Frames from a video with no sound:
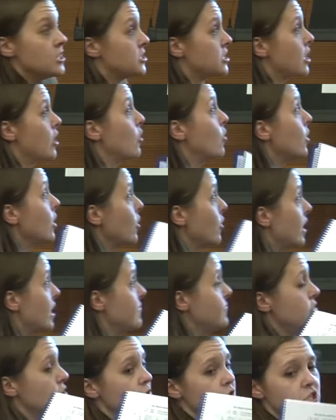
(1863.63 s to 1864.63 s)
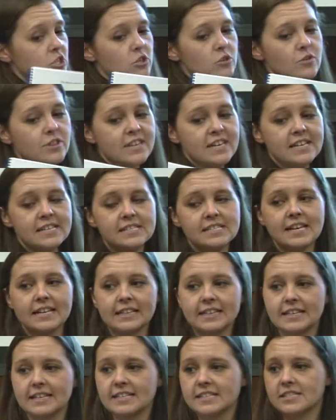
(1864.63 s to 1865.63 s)
So if you do things
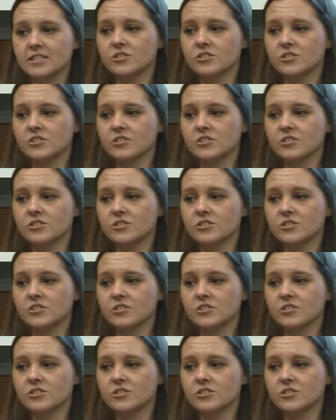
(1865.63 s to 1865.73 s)
like this,